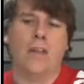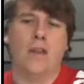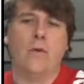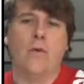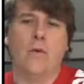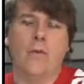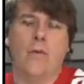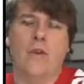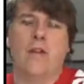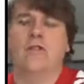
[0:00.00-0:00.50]
They
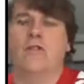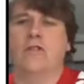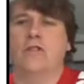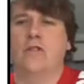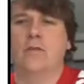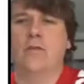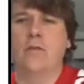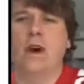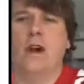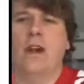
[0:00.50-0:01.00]
wouldn't be
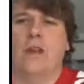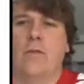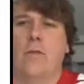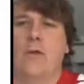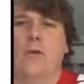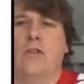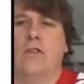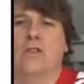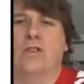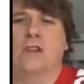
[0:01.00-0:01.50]
interested in buying
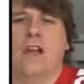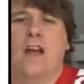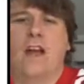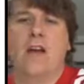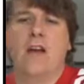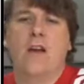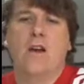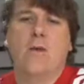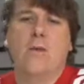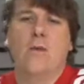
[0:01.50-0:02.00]
anymore because
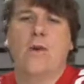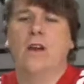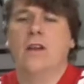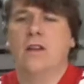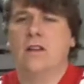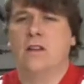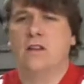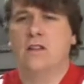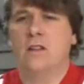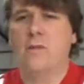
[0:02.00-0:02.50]
their
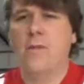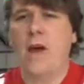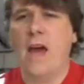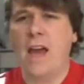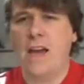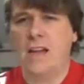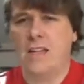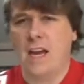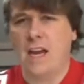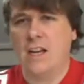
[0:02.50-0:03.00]
willingness to
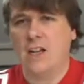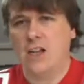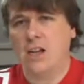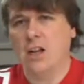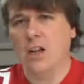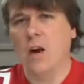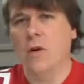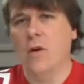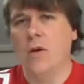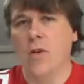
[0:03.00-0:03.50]
pay is actually
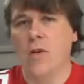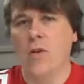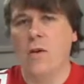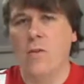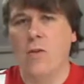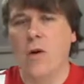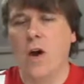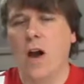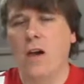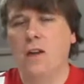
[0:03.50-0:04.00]
lower than the
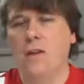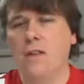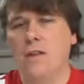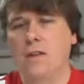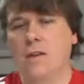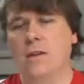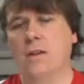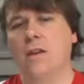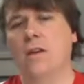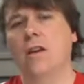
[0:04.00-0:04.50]

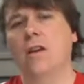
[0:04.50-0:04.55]
price.